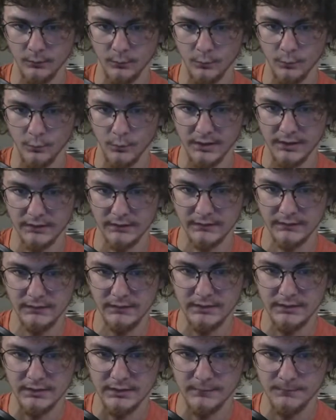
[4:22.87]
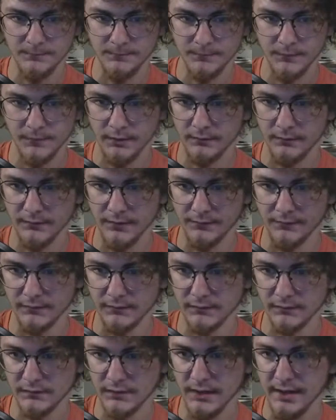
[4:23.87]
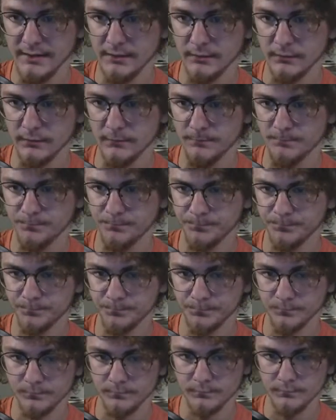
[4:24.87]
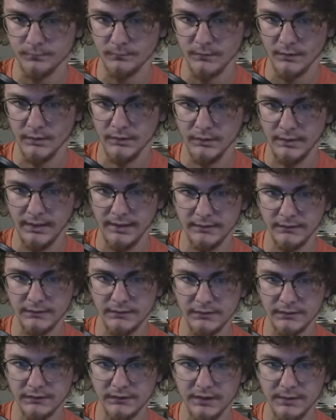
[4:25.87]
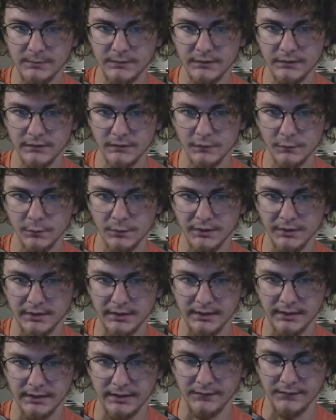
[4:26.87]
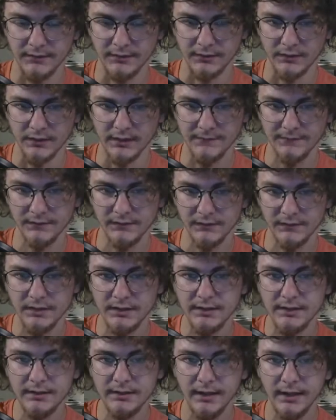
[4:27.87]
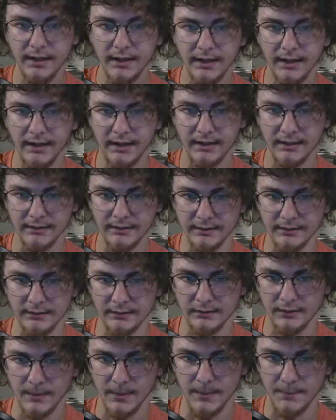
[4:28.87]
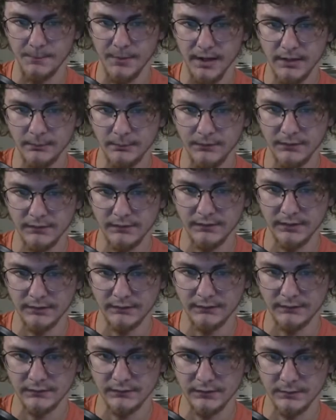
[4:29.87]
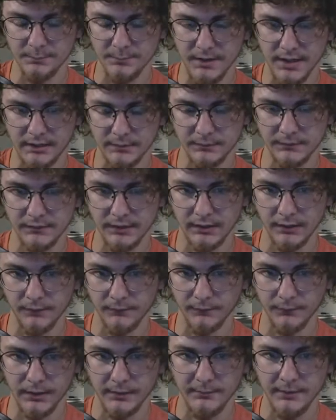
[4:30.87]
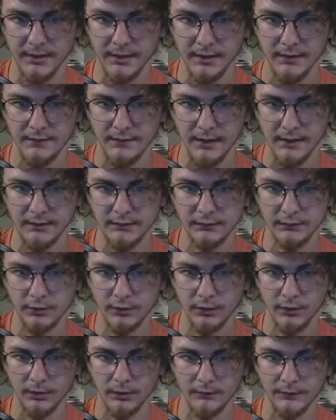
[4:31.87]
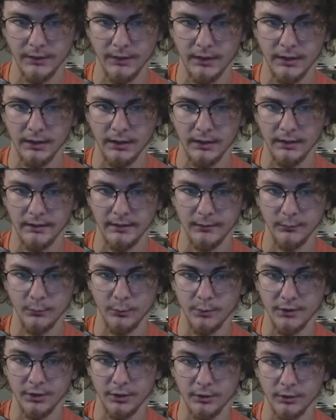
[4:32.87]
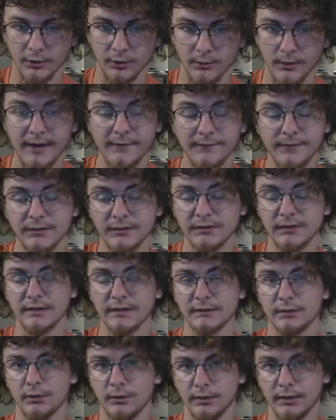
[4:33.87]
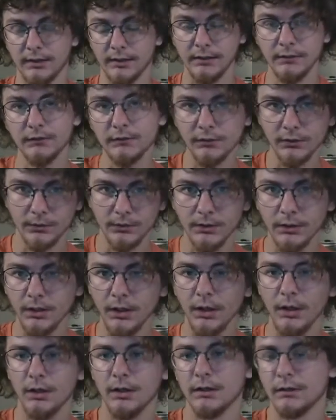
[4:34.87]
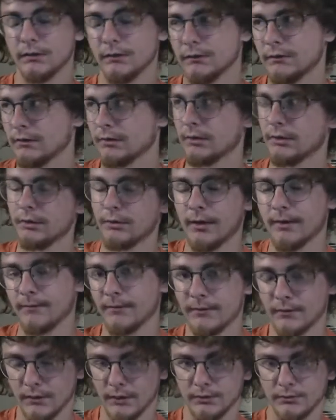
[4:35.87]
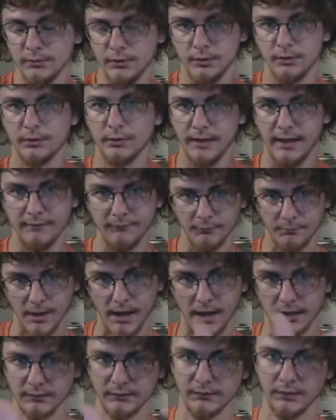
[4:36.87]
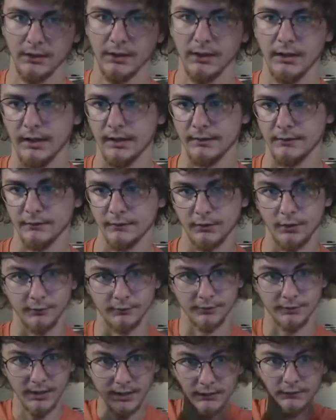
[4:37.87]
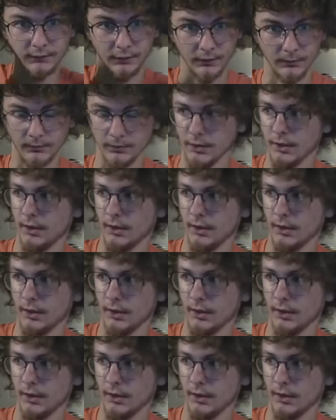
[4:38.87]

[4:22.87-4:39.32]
we can see that this title has the same distance between it and the left side and it and the bottom of this text to the bottom side of the frame. That is called what we call in graphic design is called kingstoning. Essentially, in graphic design, you literally have a box and it's called your kingstone.